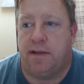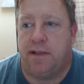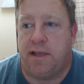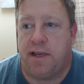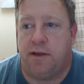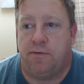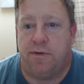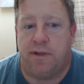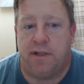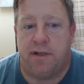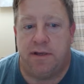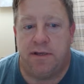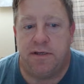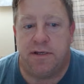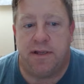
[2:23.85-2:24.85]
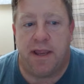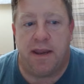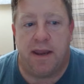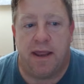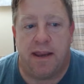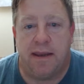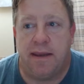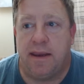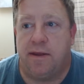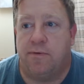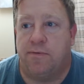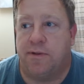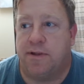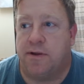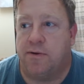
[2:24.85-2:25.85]
sequence so you just get an idea
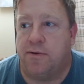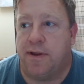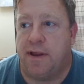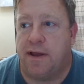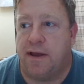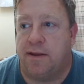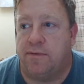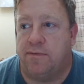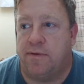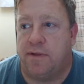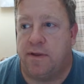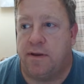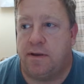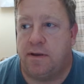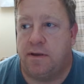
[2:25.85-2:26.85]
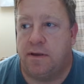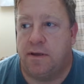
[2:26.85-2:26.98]
what's going on with it.